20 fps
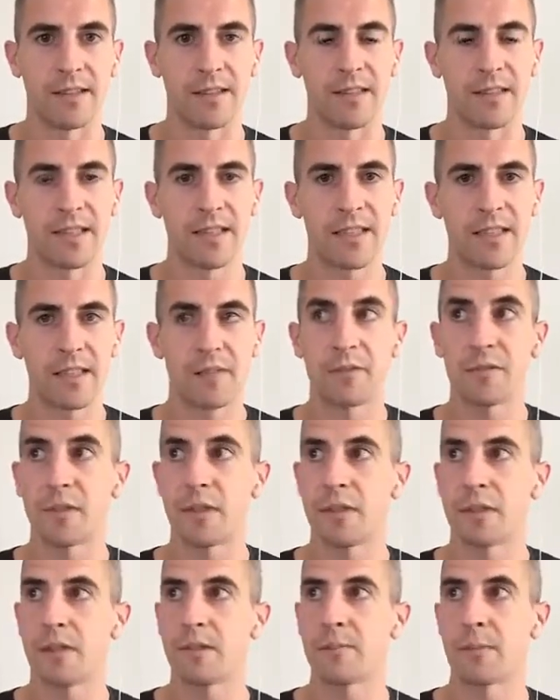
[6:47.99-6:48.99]
So that's the
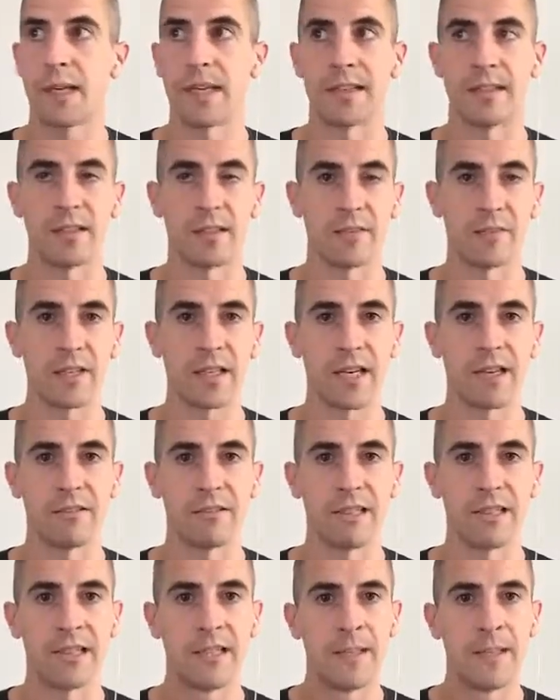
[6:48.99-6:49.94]
first pattern of carry.